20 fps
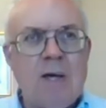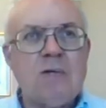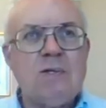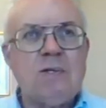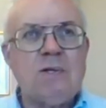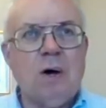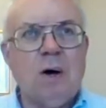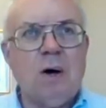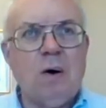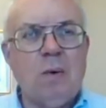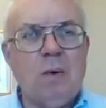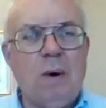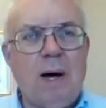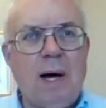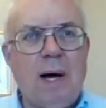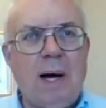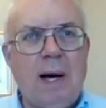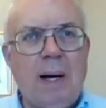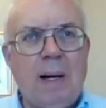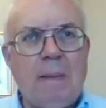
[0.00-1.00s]

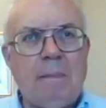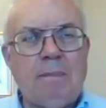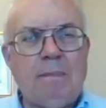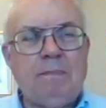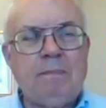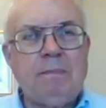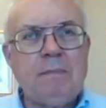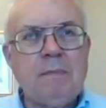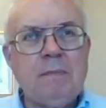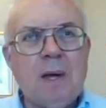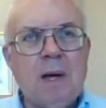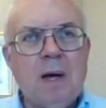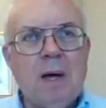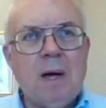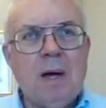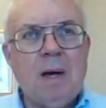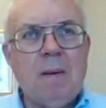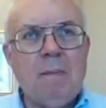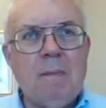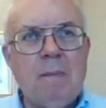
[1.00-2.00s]
So
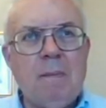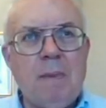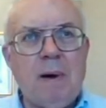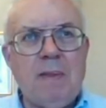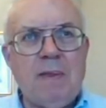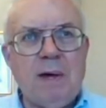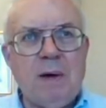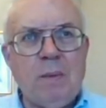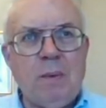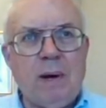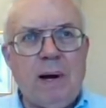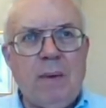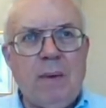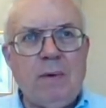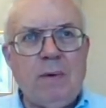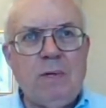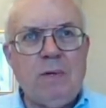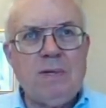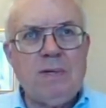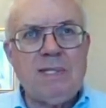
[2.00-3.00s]
I think what I
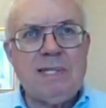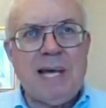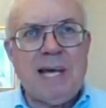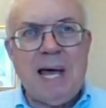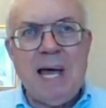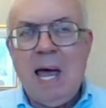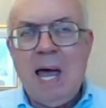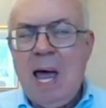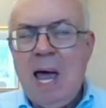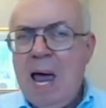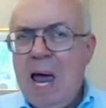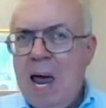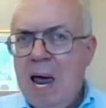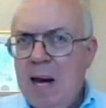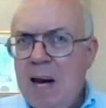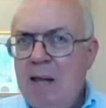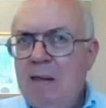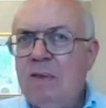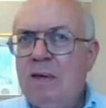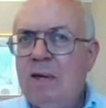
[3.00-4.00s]
would do is say,
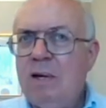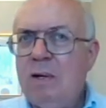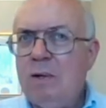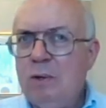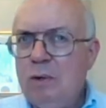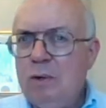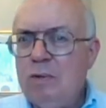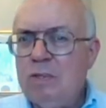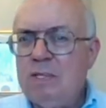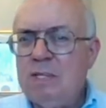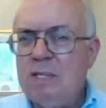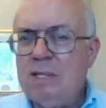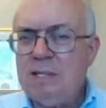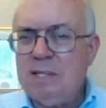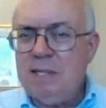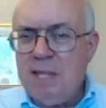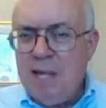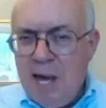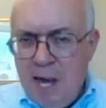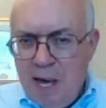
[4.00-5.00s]
anything new
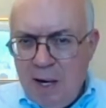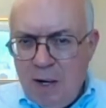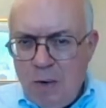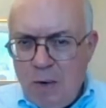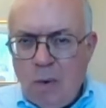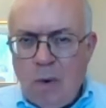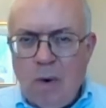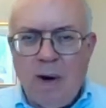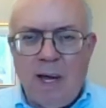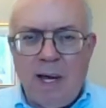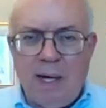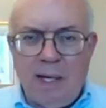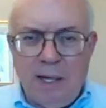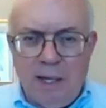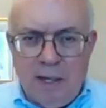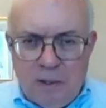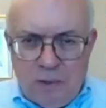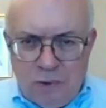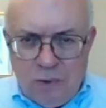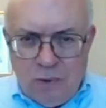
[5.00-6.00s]
since then, or
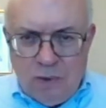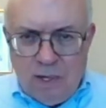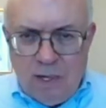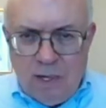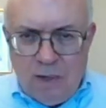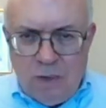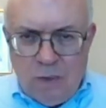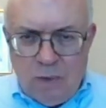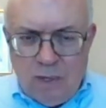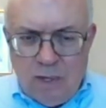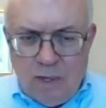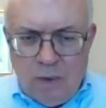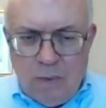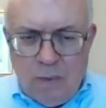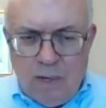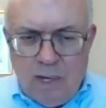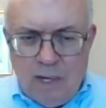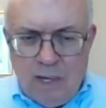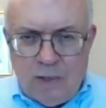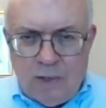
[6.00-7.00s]
any issue that you think
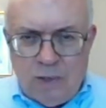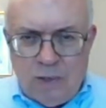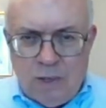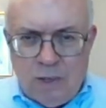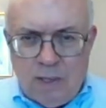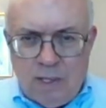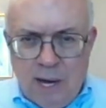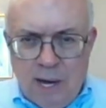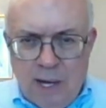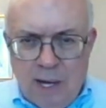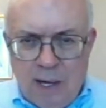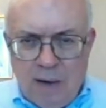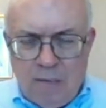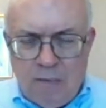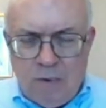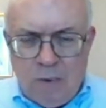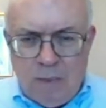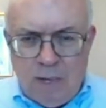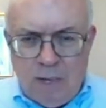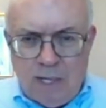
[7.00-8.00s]
we should take a
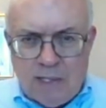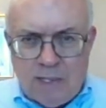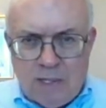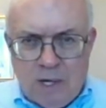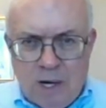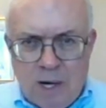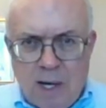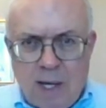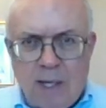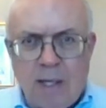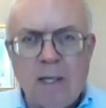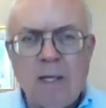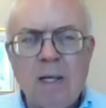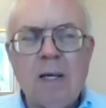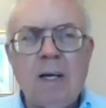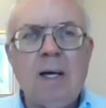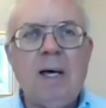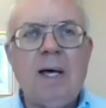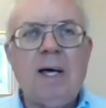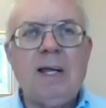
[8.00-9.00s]
few minutes on
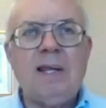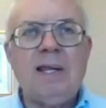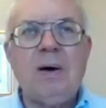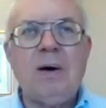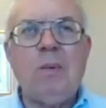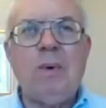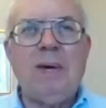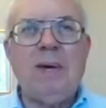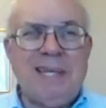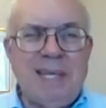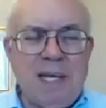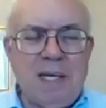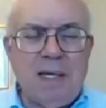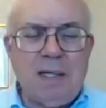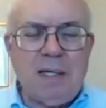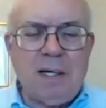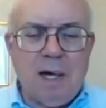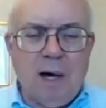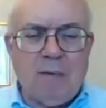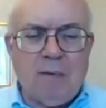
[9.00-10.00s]
that we
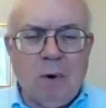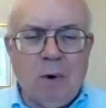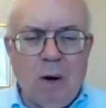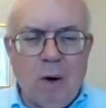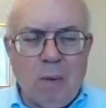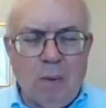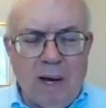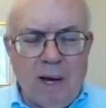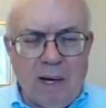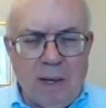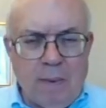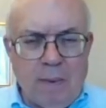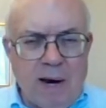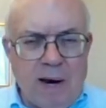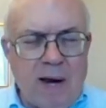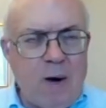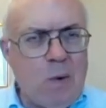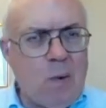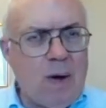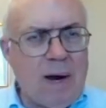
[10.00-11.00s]
didn't cover already, but
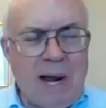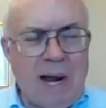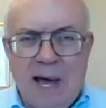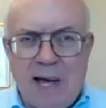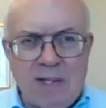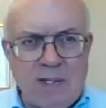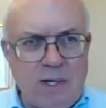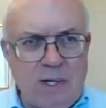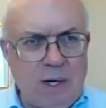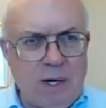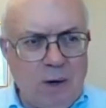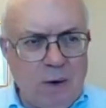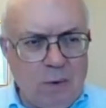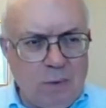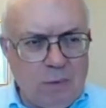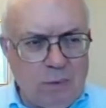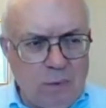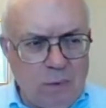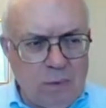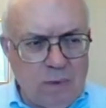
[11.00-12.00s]
I don't want to ask you to go
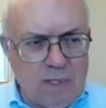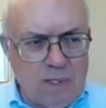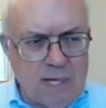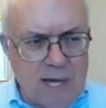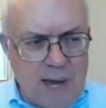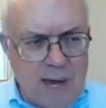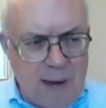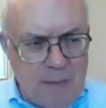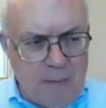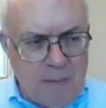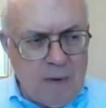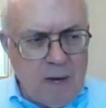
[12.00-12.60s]
through the same